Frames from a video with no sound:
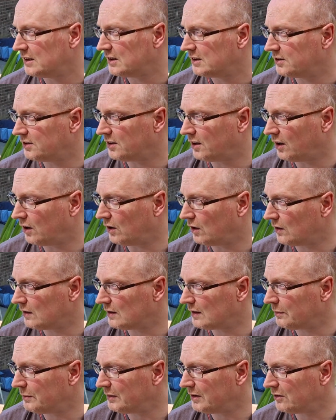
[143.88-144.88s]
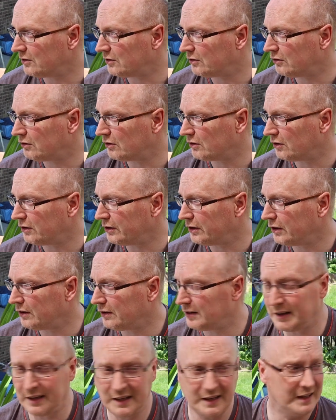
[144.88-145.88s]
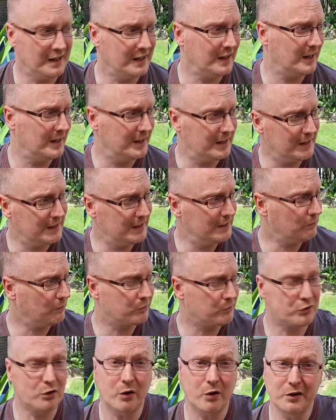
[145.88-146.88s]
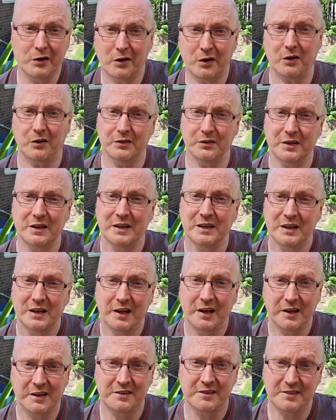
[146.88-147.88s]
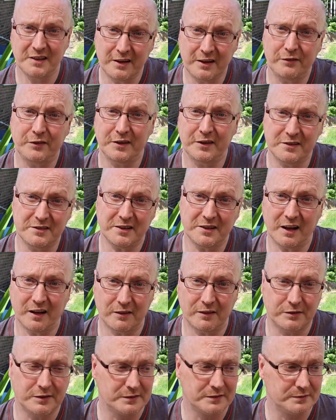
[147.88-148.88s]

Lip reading: So let me just show you the what's going on. You can see it for yourself.